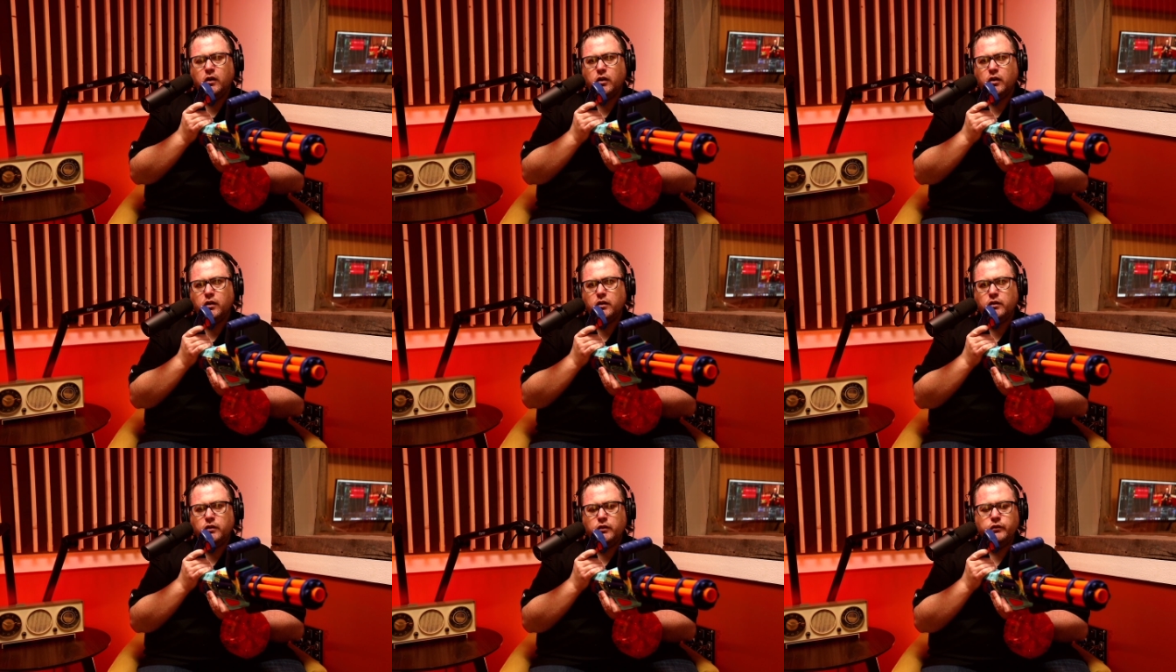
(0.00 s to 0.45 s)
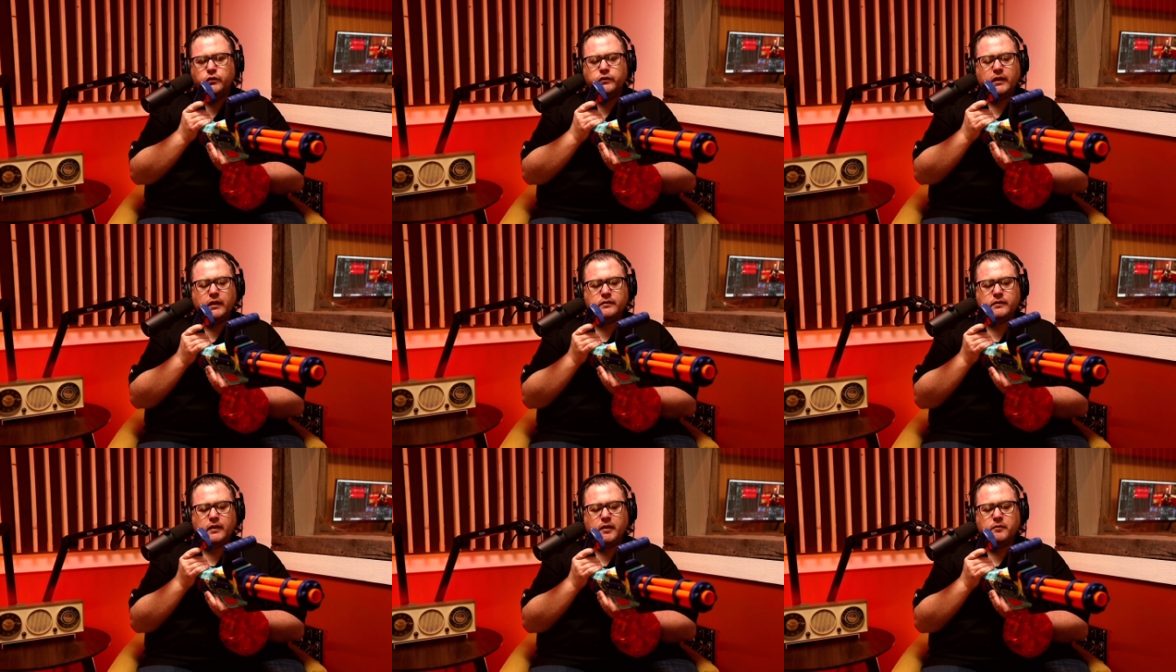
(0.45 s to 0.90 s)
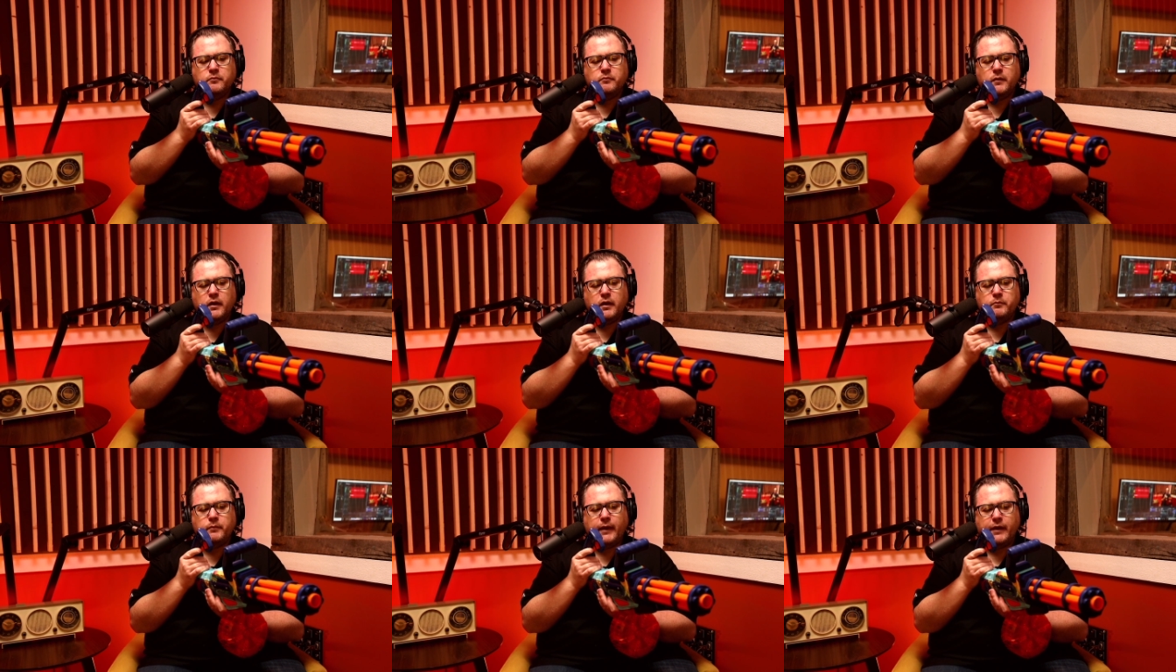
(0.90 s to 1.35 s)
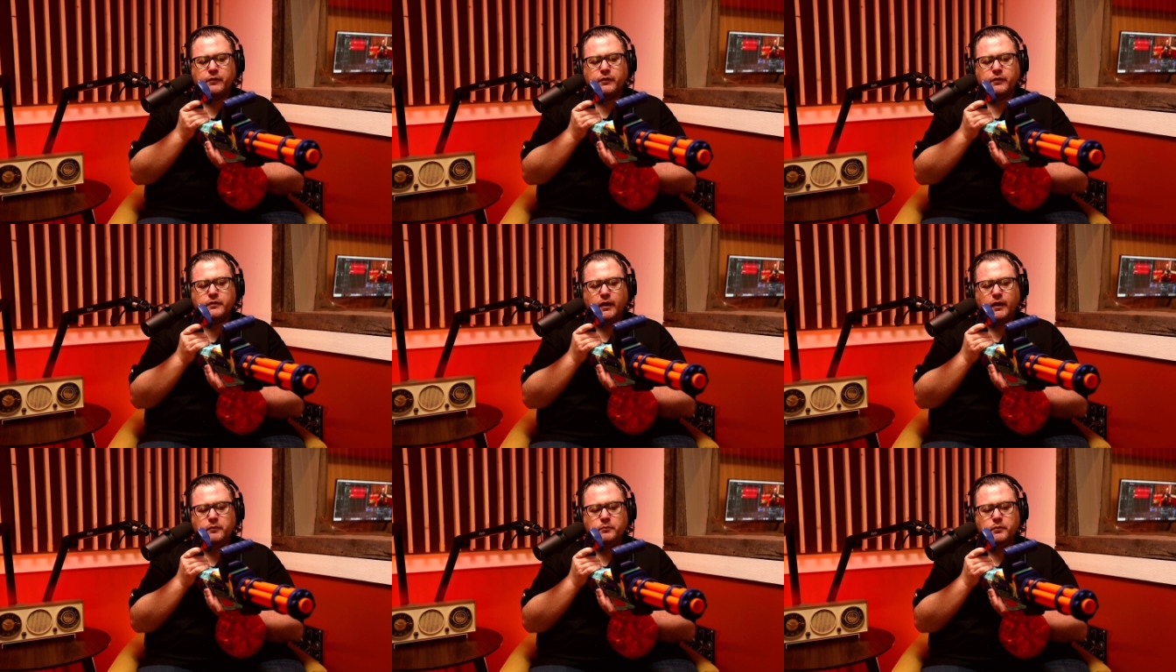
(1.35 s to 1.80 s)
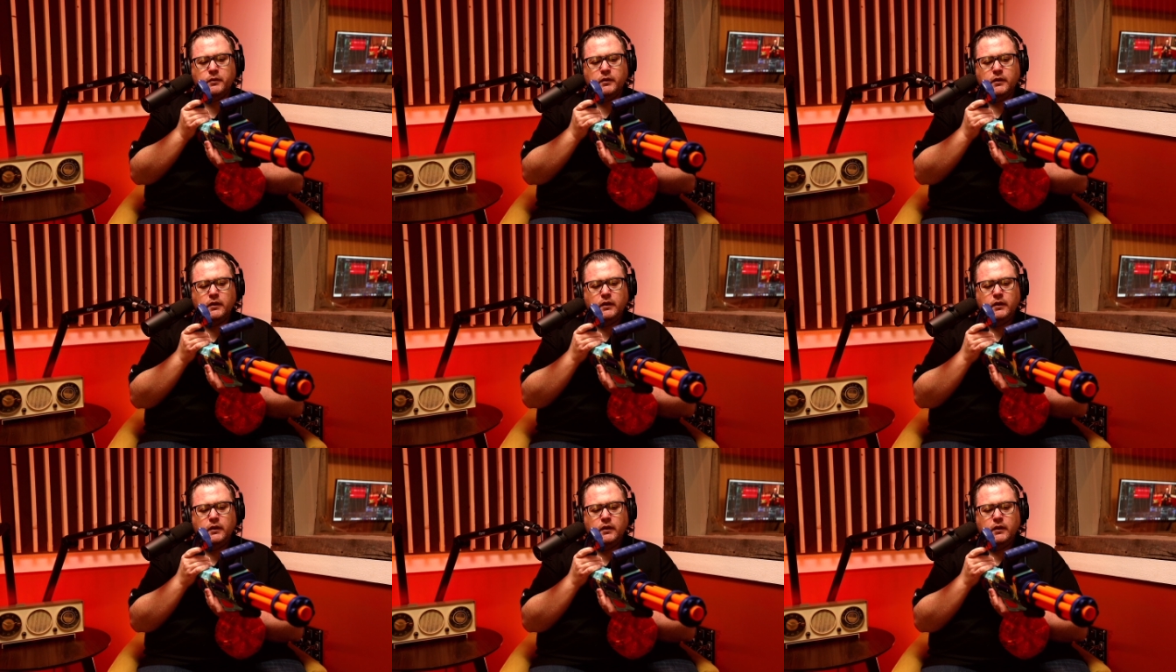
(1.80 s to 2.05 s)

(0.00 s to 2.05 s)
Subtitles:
use that same battery type.